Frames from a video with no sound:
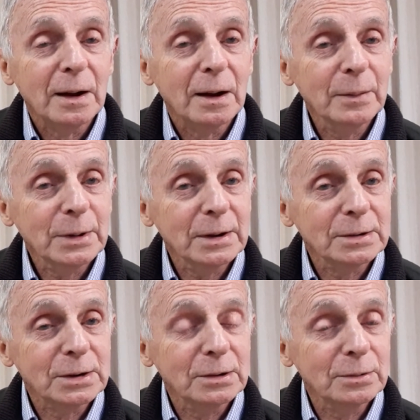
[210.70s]
I'm going
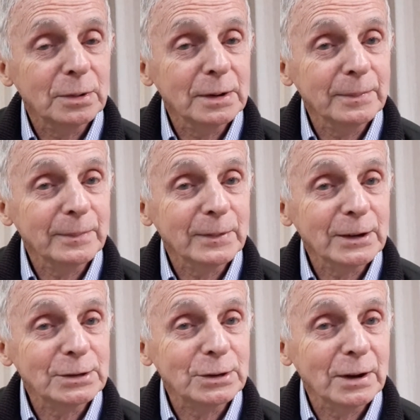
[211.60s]
to
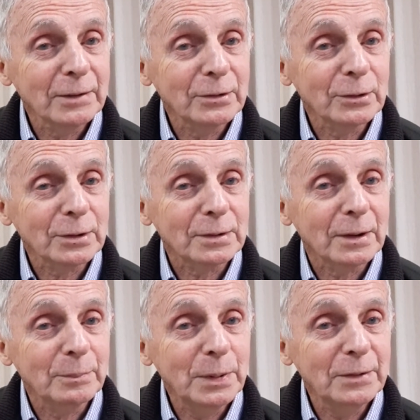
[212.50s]
let you have a look at a
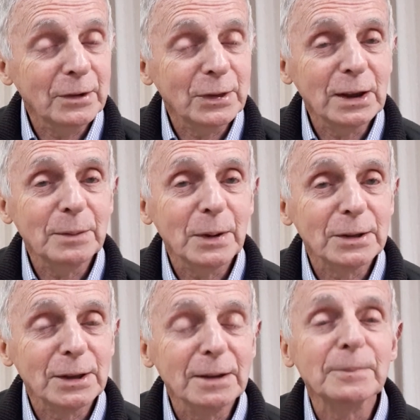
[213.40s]
bit of a think about
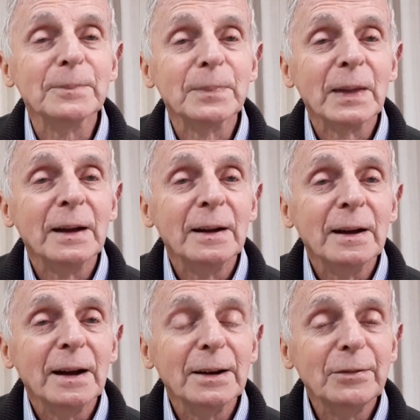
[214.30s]
that.
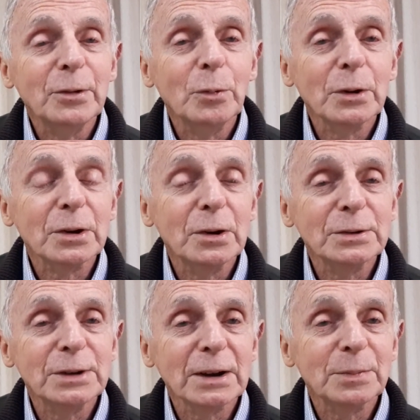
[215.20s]
And if you want to
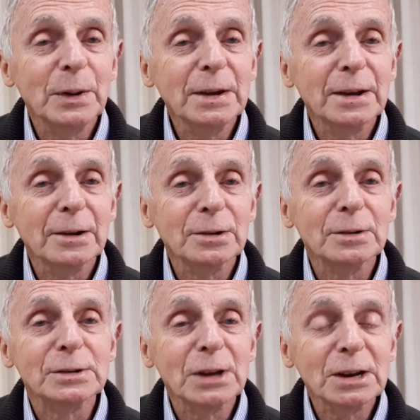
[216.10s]
contact me, go to
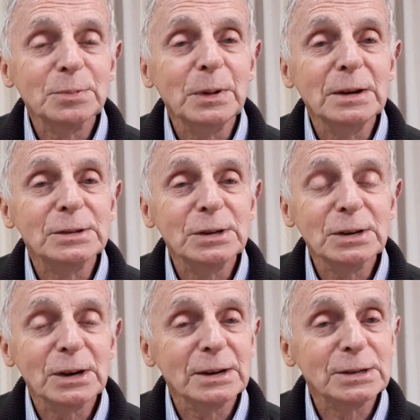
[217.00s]

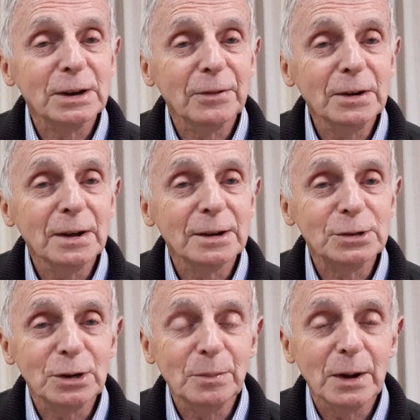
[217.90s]

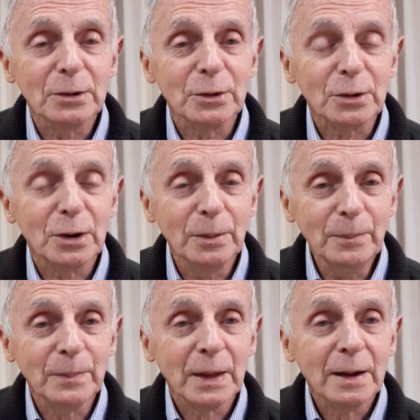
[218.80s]

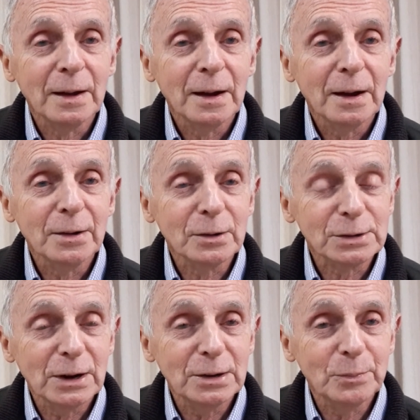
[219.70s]
sexby687@gmail.com and I'll
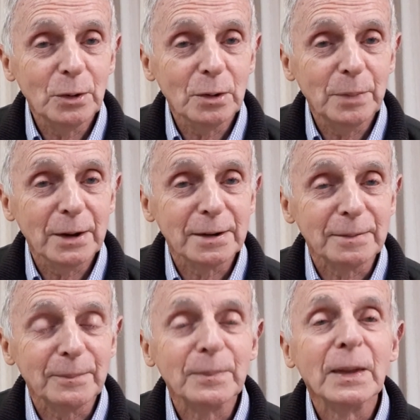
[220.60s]
tell you more about it.
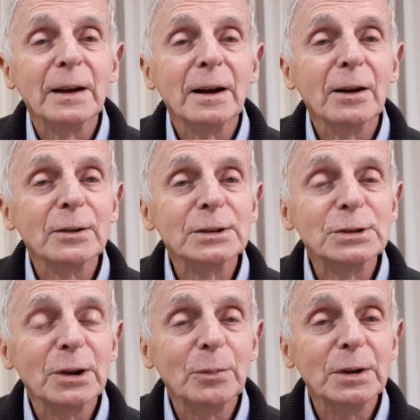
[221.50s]
I'll let
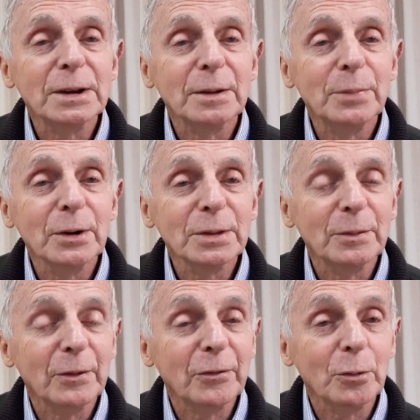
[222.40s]
you know where you can buy them
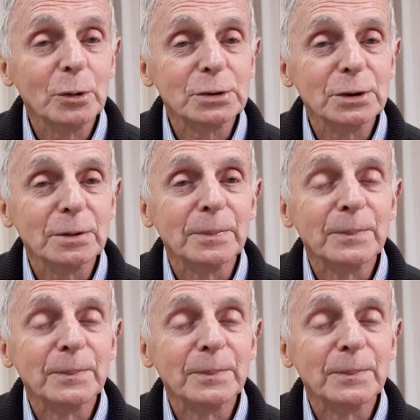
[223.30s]
if you want to.